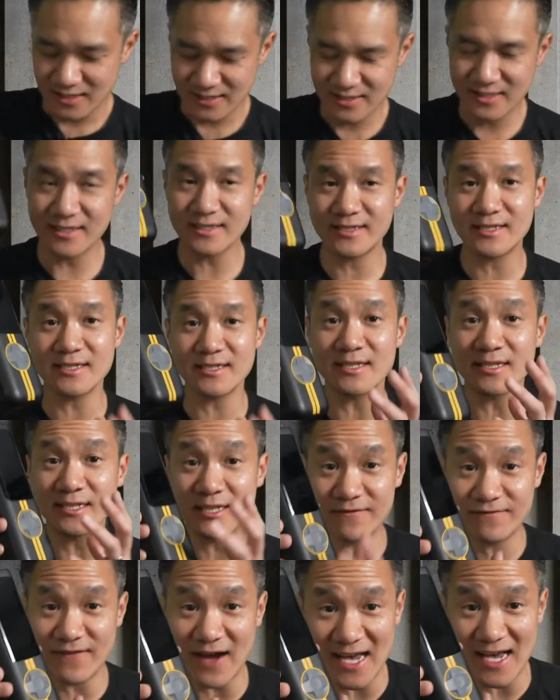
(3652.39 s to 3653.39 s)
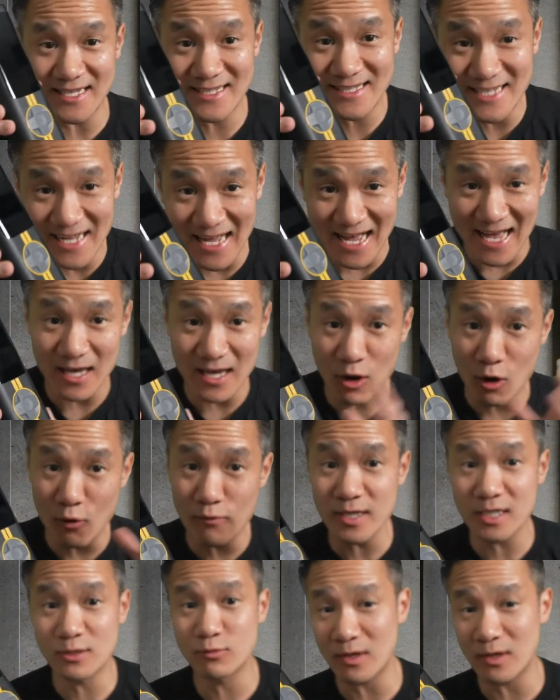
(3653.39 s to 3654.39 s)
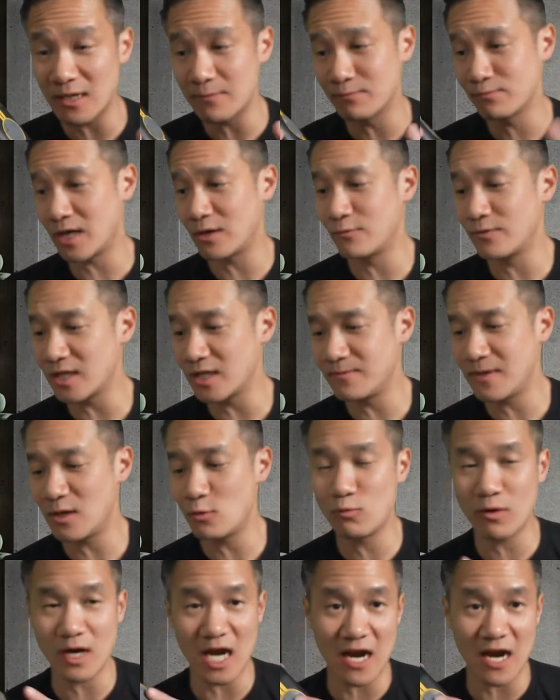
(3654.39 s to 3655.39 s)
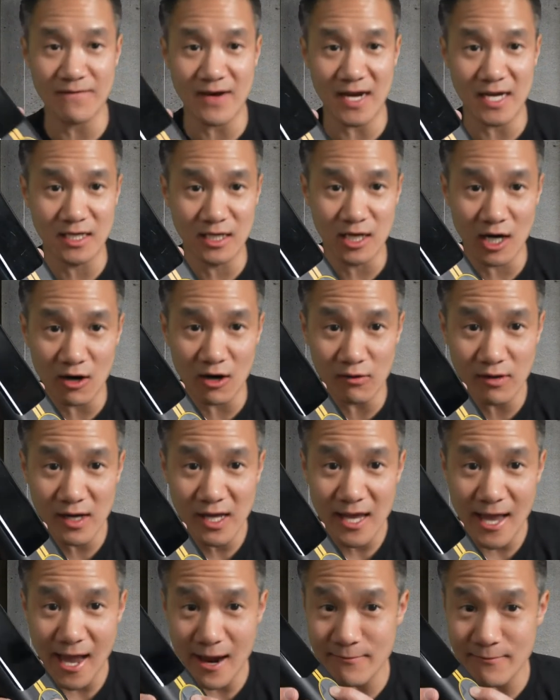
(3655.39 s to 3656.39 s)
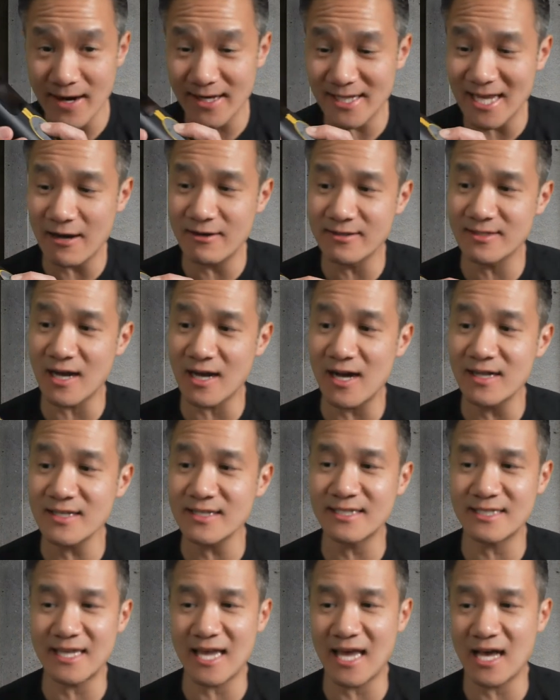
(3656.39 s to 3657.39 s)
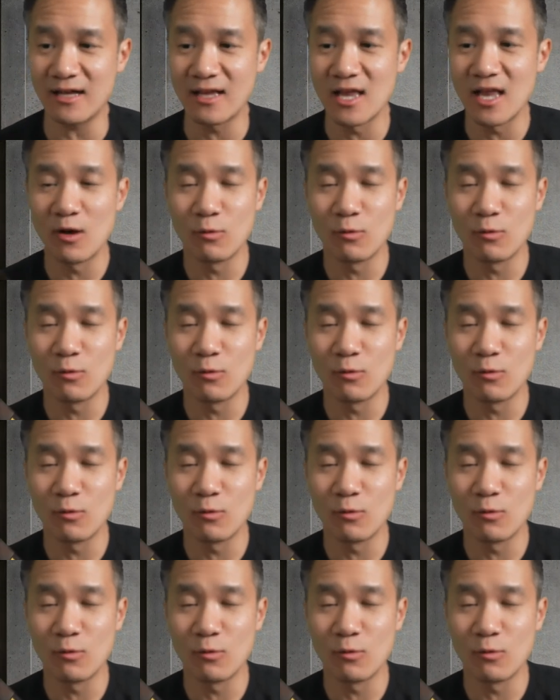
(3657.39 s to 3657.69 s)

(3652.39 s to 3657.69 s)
This is a device that I always want to bring with me wherever I go, and right now it's on sale.